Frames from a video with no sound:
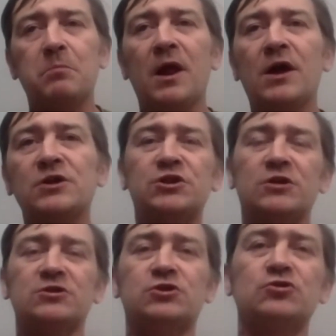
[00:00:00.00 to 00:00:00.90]
black
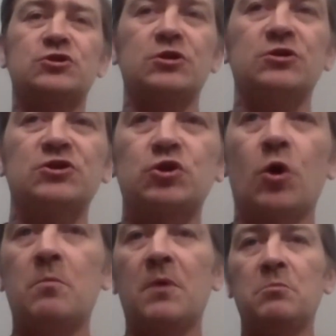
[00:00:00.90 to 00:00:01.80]
shirts used to
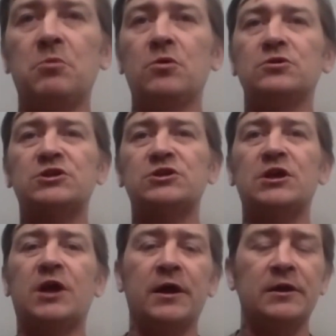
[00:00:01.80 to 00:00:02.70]
stomp about
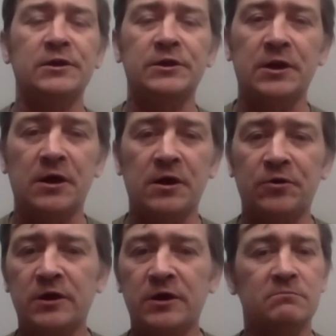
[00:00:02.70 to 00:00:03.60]
Seek Island and that,
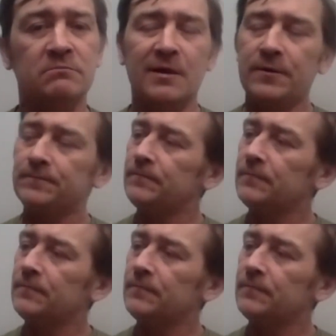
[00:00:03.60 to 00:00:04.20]
right? Mm-hmm.